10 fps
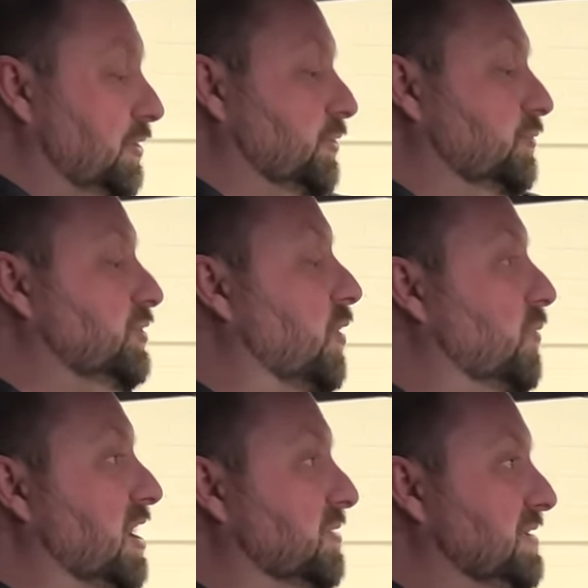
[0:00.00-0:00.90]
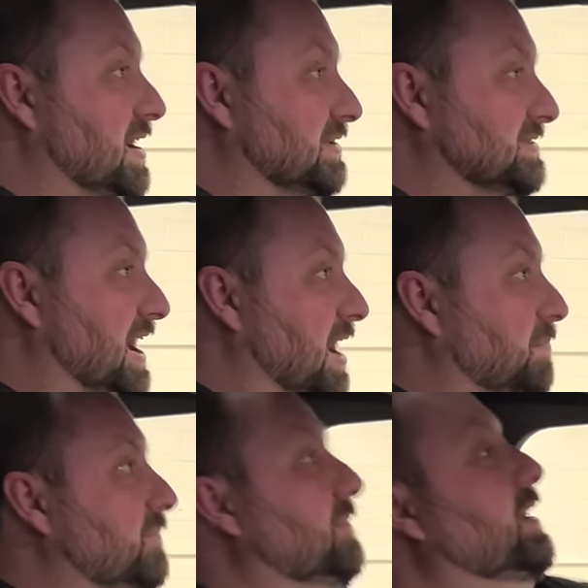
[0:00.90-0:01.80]
You don't want to be on top
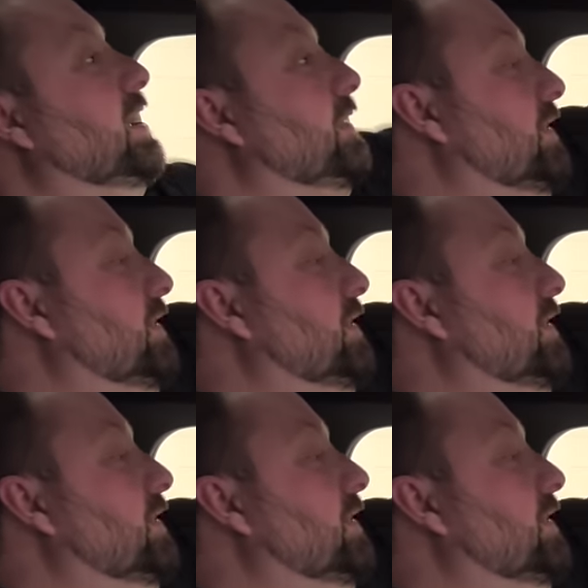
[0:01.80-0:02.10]
and